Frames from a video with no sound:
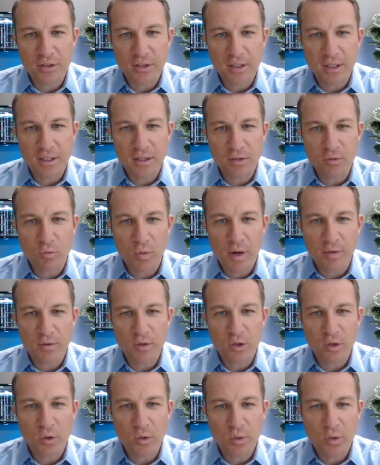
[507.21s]
in
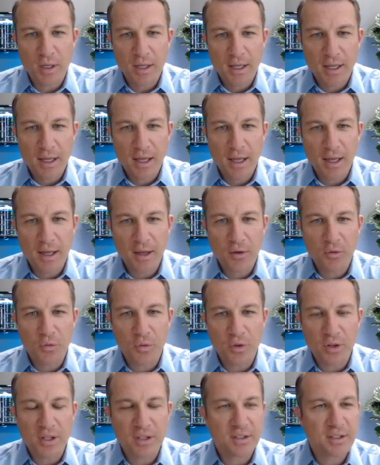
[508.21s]
revenue
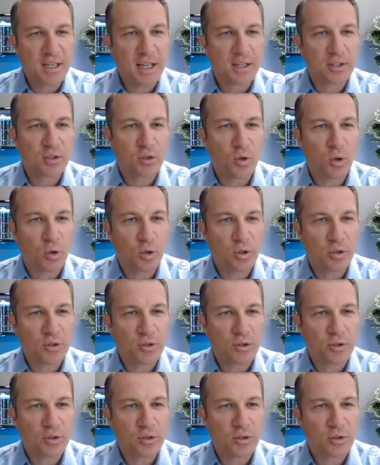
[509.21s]
for this next quarter.